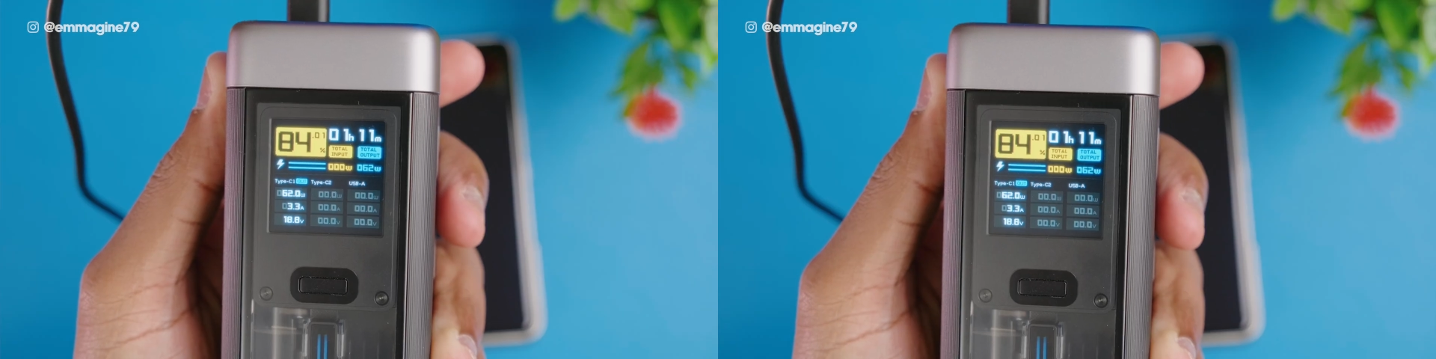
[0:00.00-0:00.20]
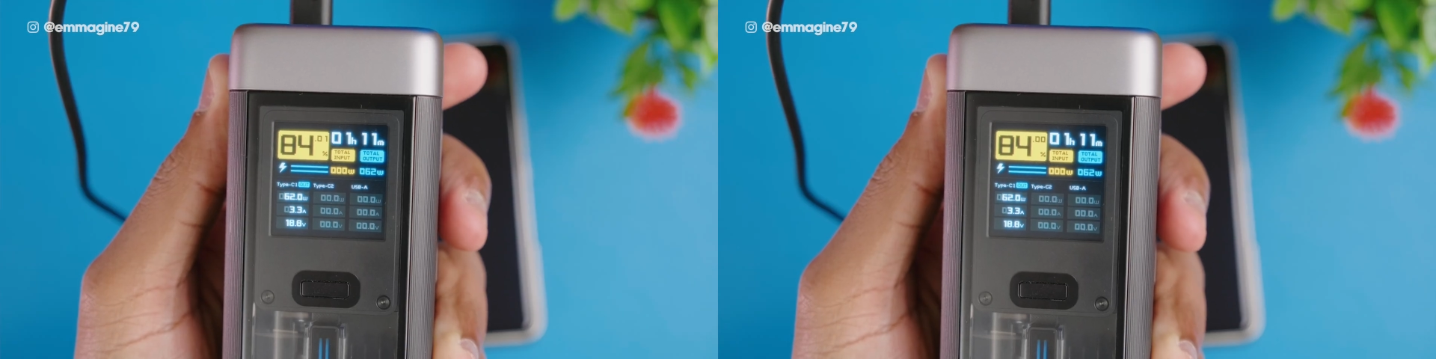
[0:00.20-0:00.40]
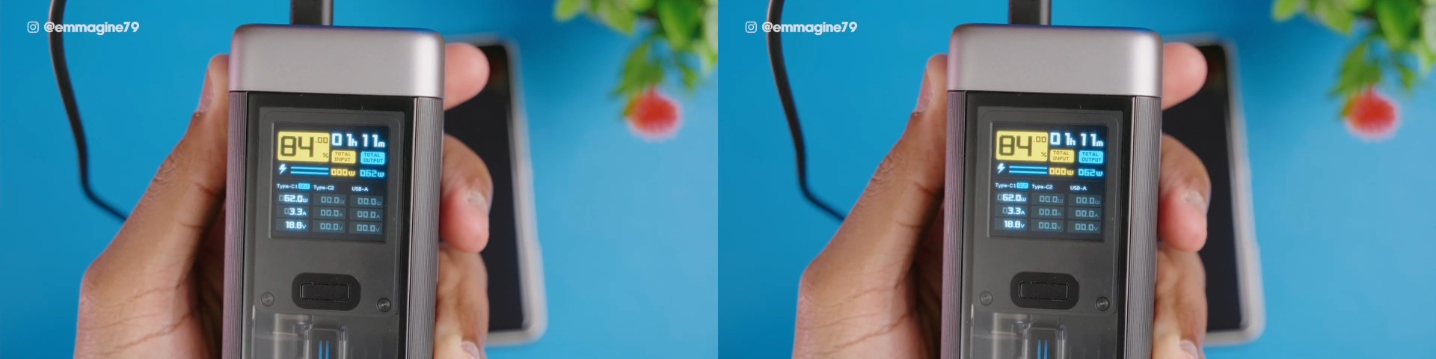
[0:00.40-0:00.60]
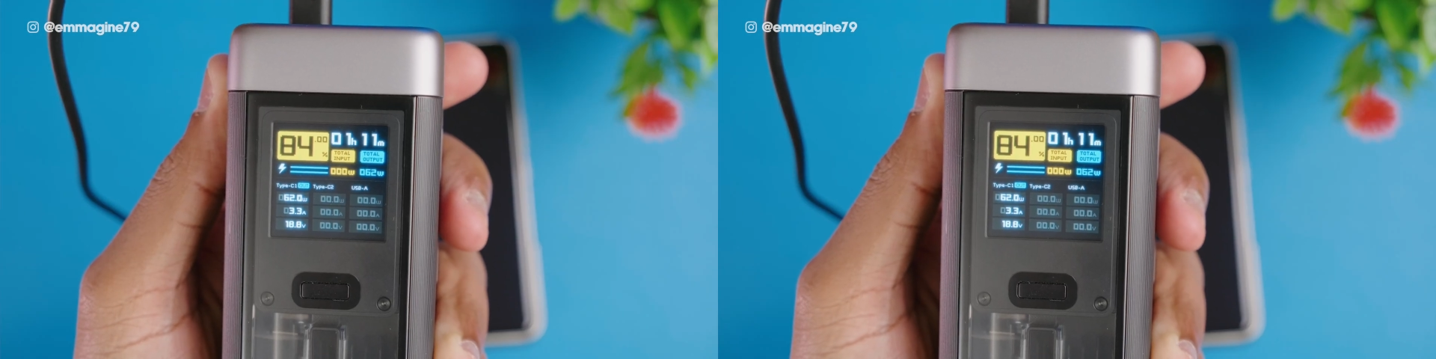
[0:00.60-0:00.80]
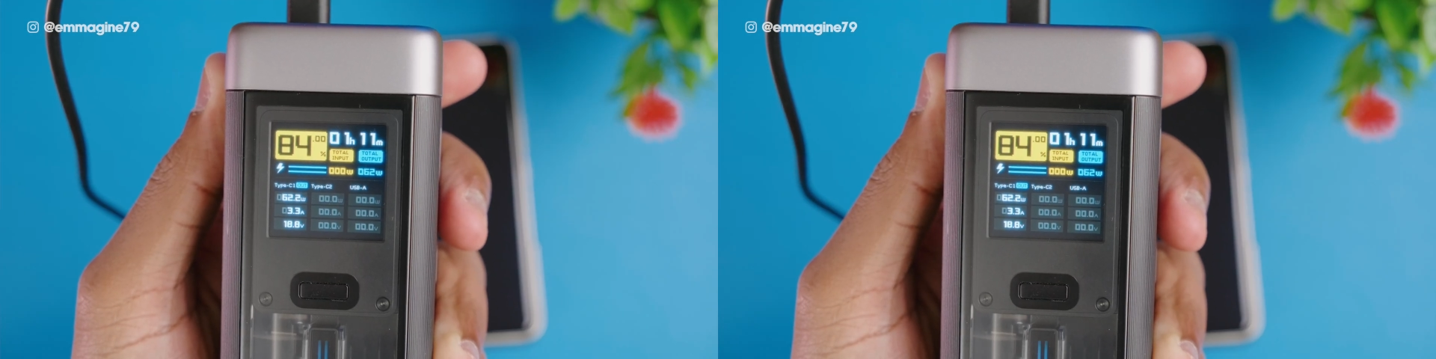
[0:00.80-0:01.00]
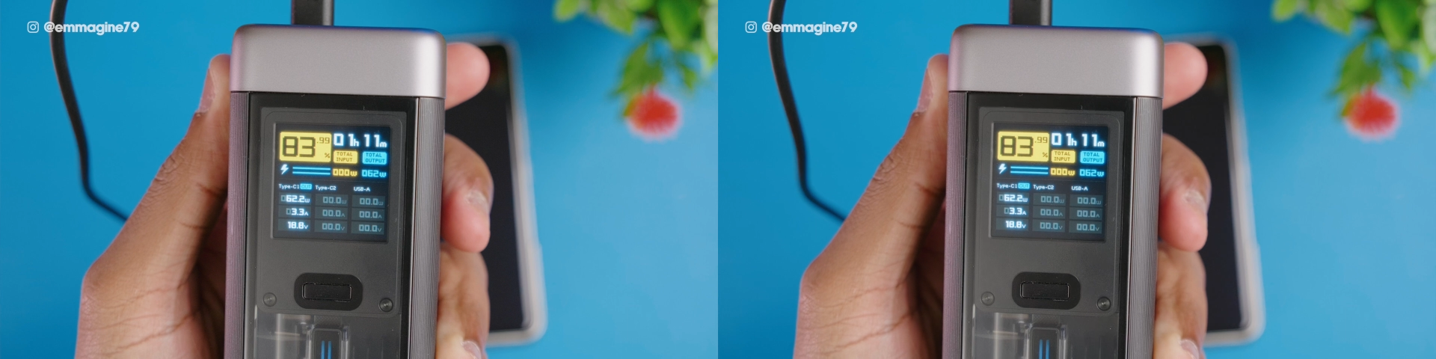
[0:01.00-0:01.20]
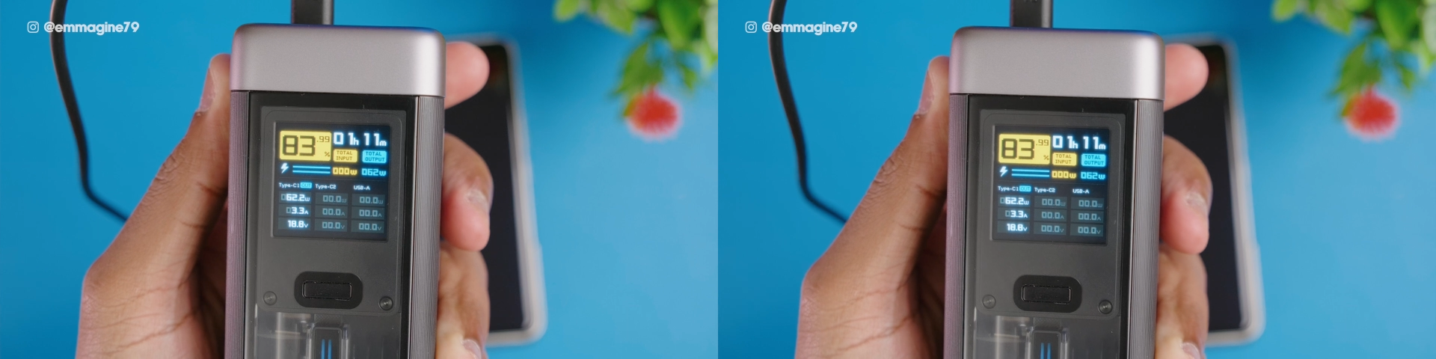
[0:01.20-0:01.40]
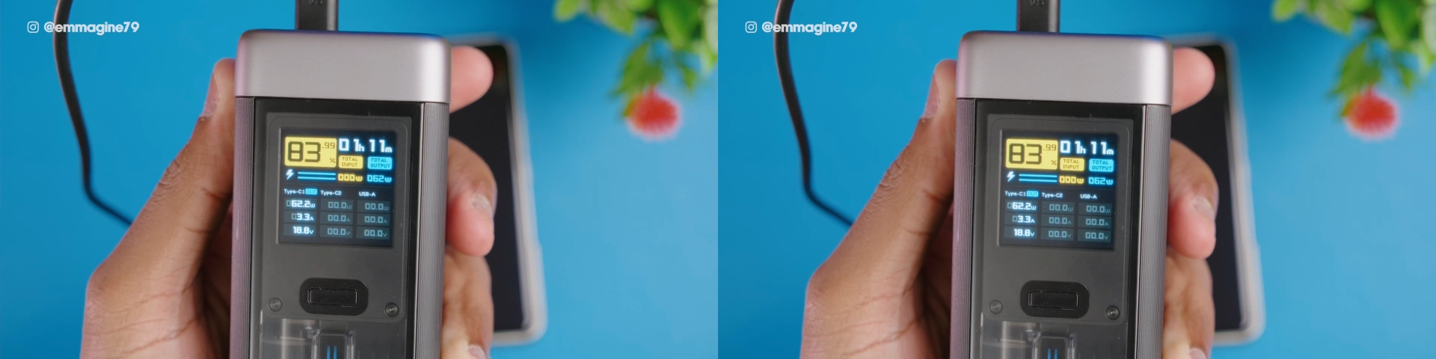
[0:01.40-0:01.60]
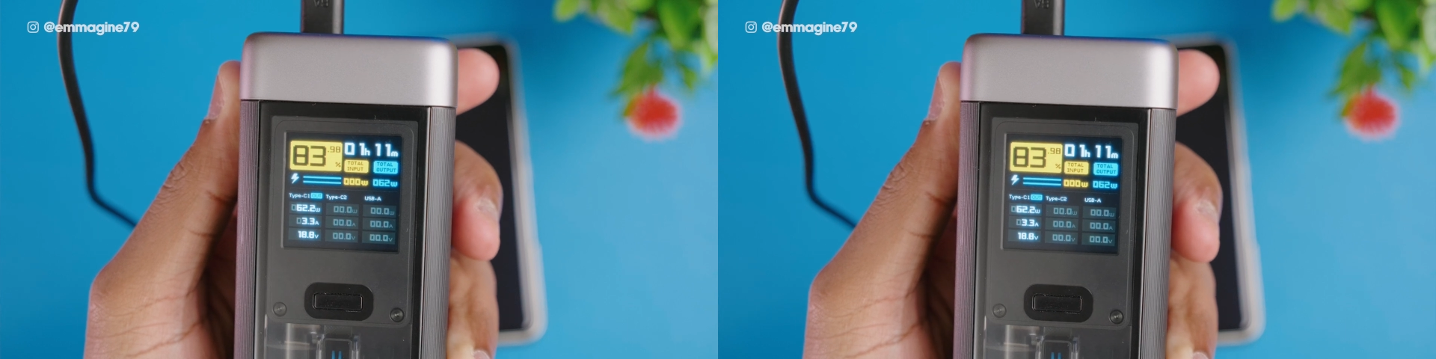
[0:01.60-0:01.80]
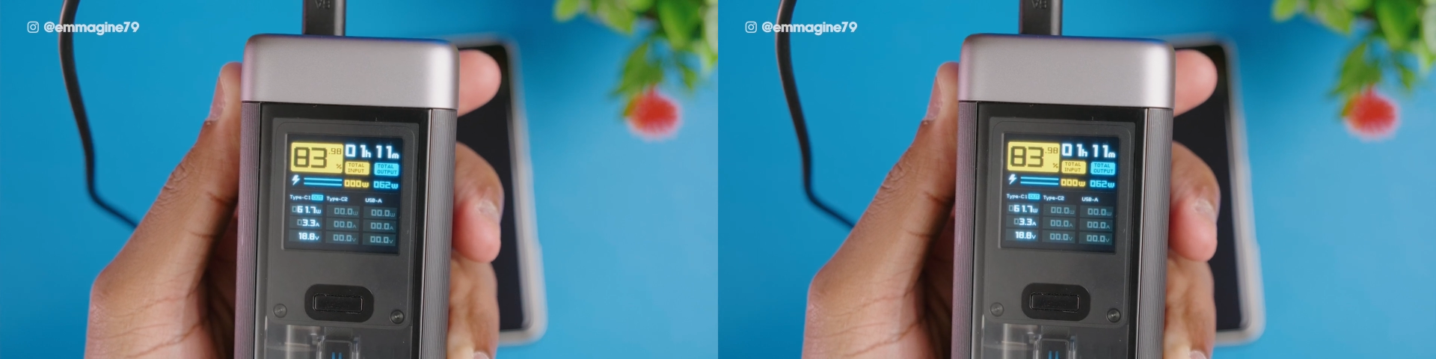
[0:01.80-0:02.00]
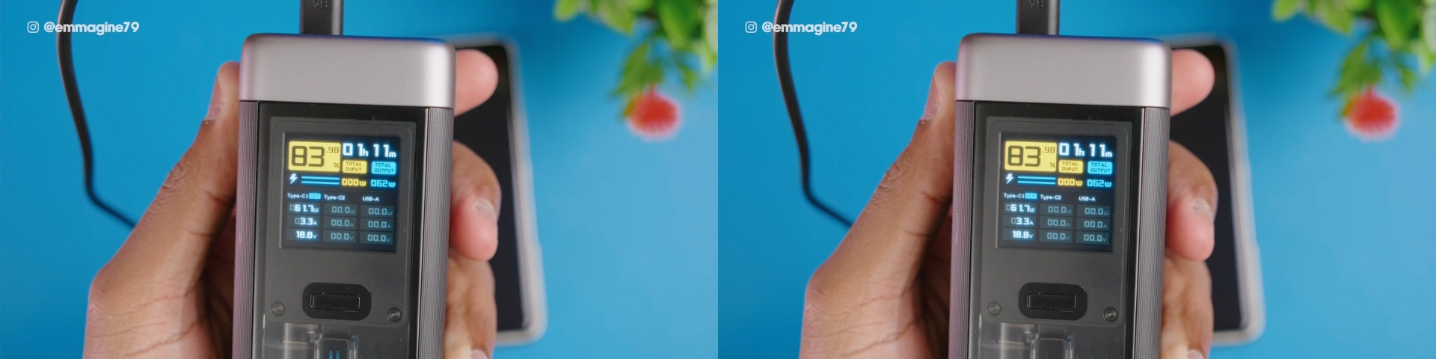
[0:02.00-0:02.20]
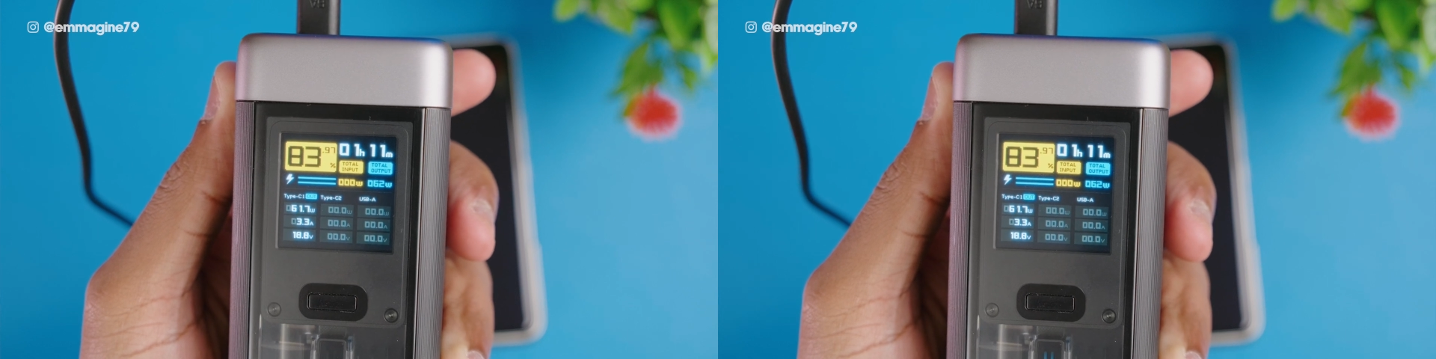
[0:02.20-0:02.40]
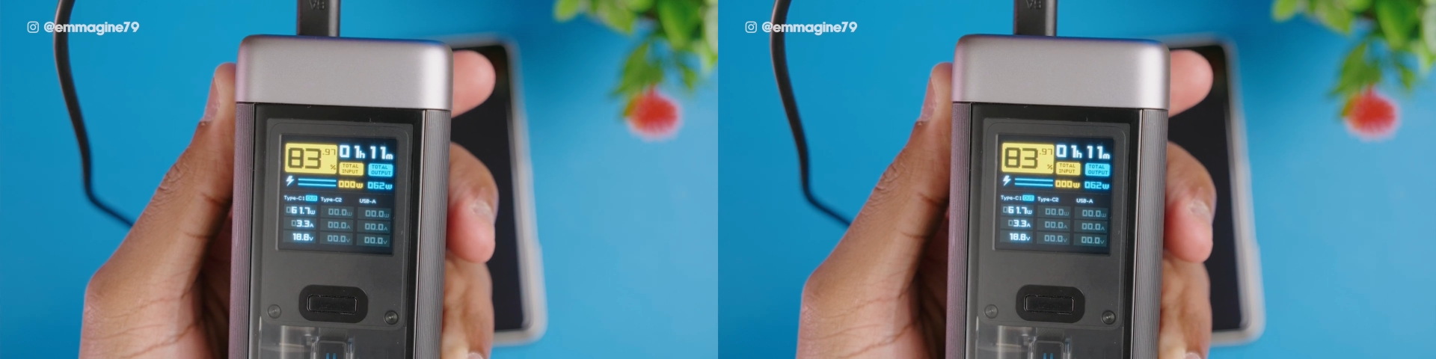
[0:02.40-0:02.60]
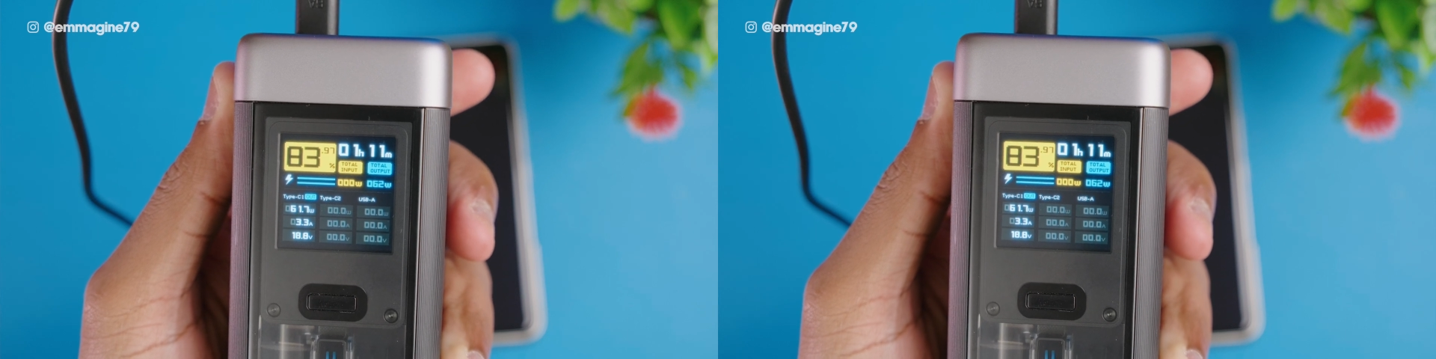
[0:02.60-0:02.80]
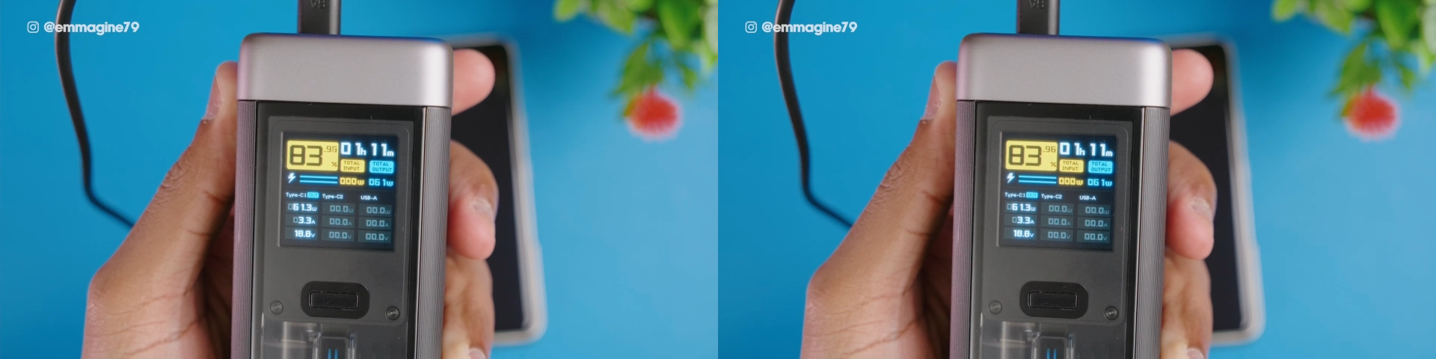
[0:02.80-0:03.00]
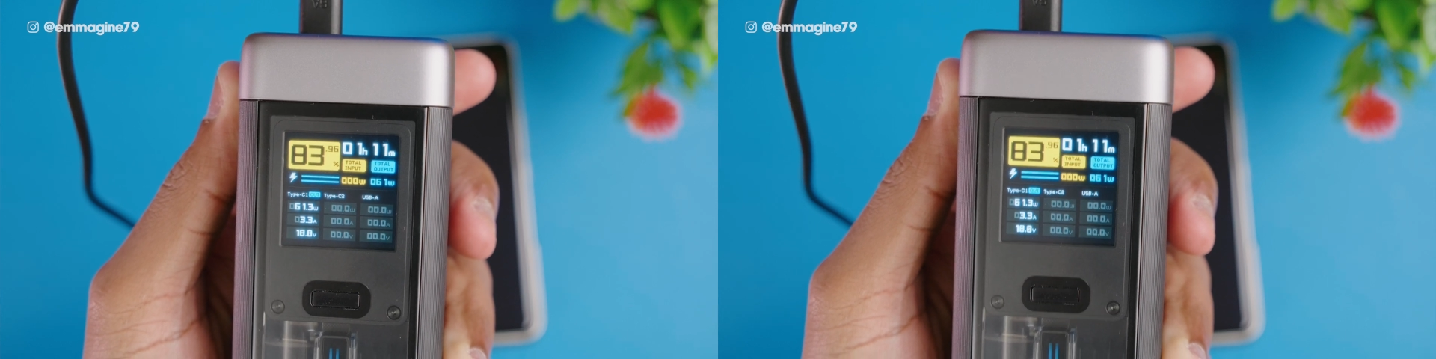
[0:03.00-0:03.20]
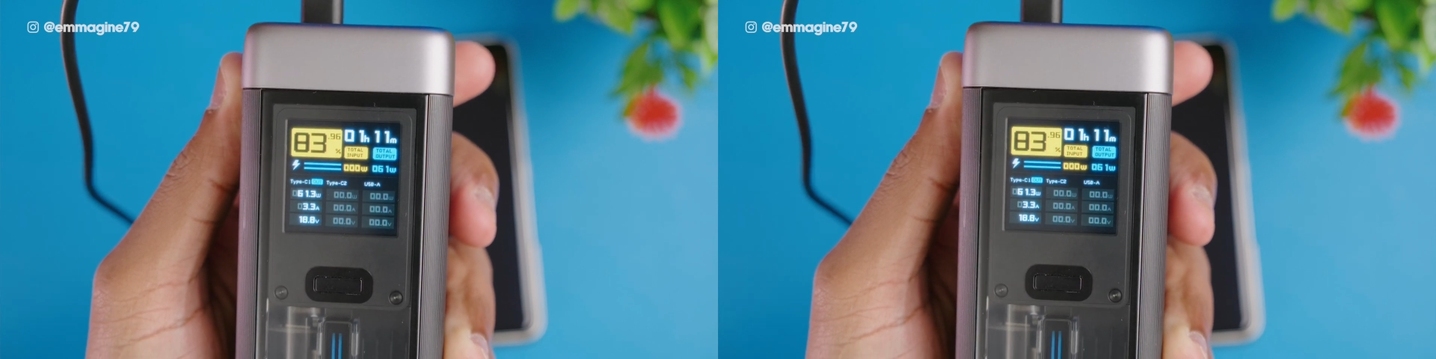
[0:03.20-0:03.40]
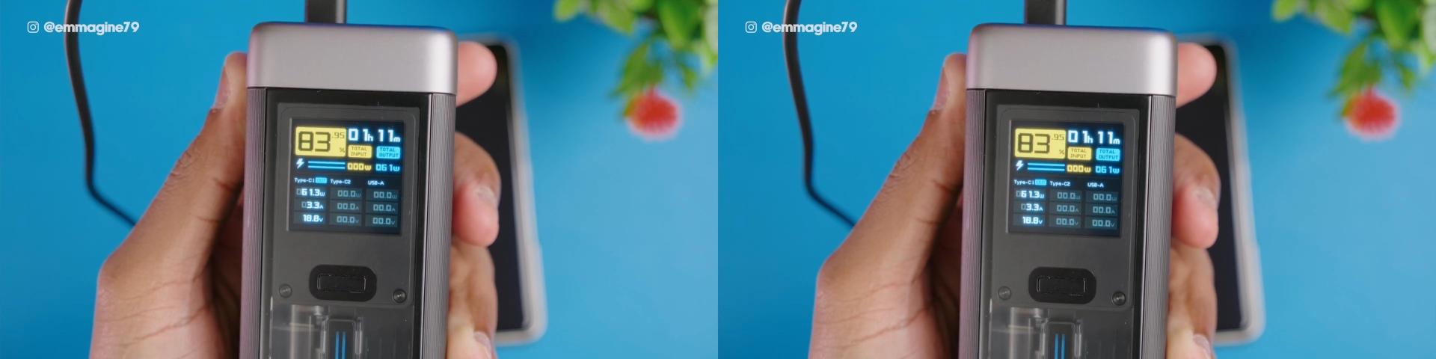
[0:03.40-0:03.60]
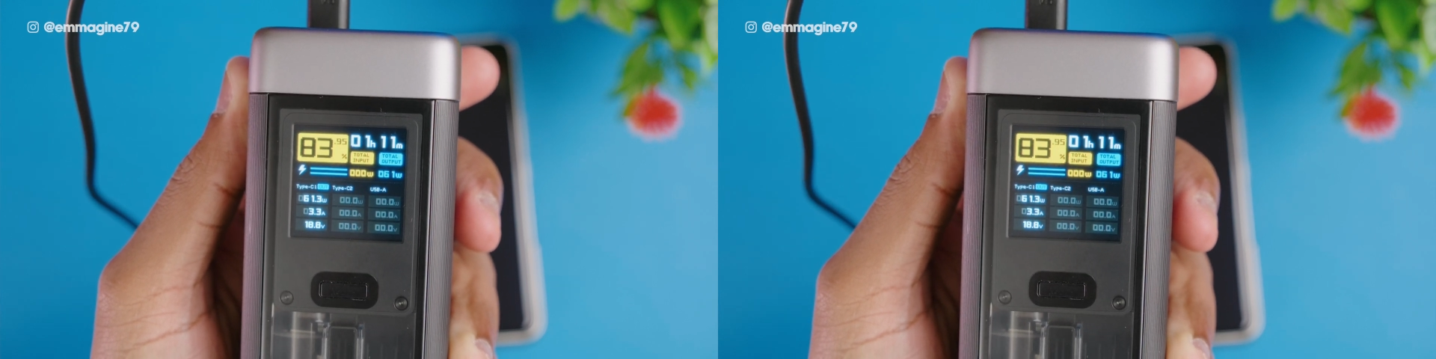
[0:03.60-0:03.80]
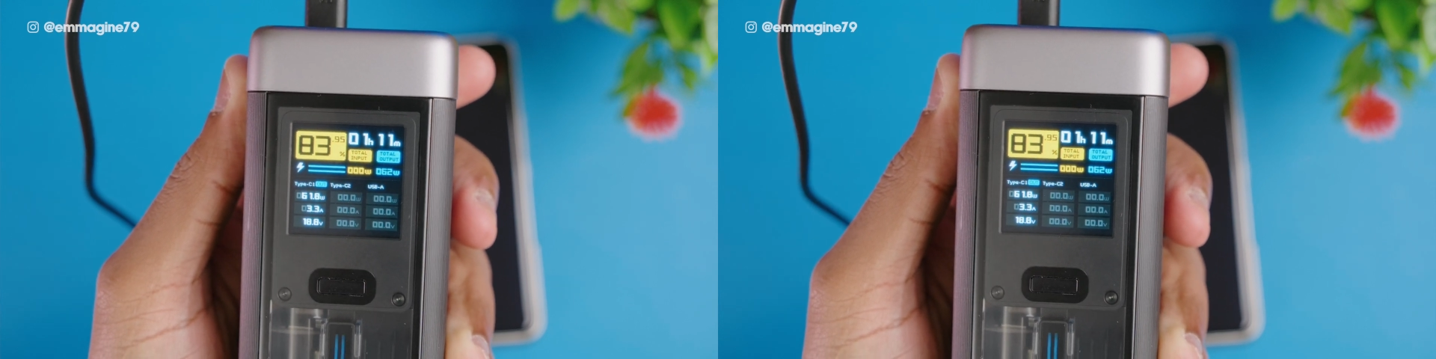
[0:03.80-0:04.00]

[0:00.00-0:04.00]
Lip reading: No face is visible, so there are no lips to read.